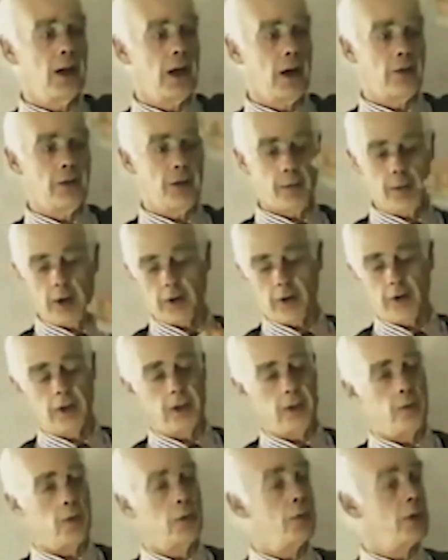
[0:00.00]
and now if they
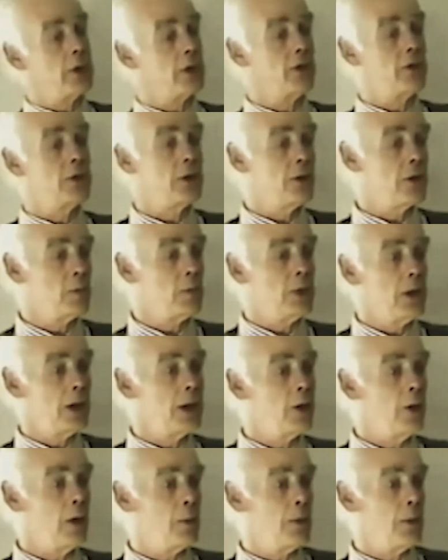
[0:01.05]
measured it, it would be
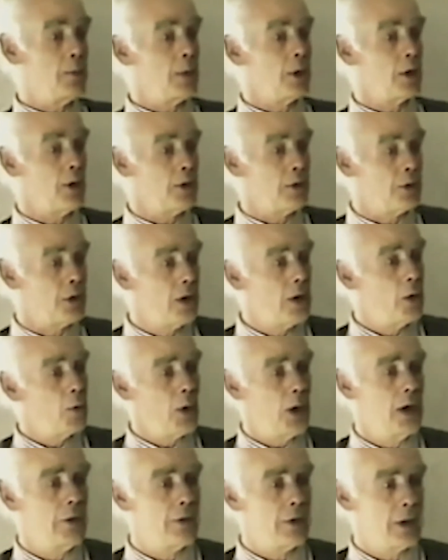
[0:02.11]
considerably lower. But because
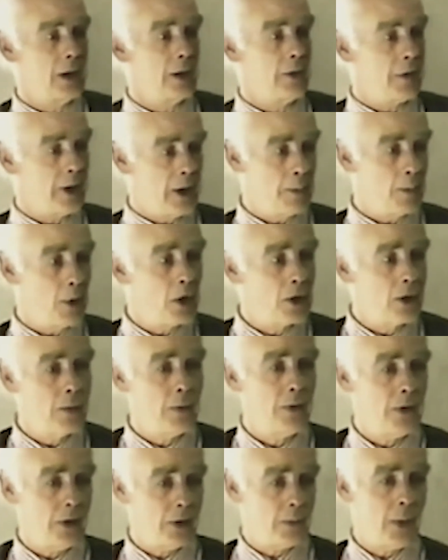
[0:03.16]
we're living in the very
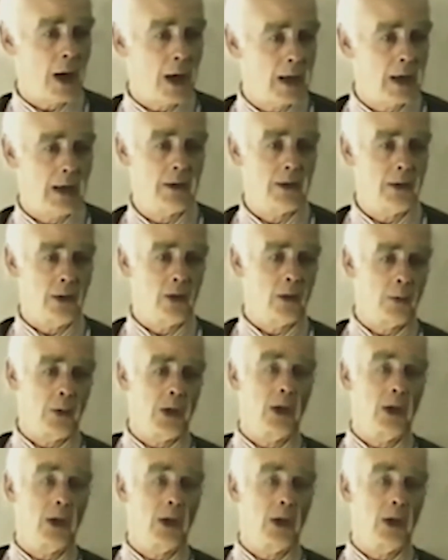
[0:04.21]
bottom of this bucket, so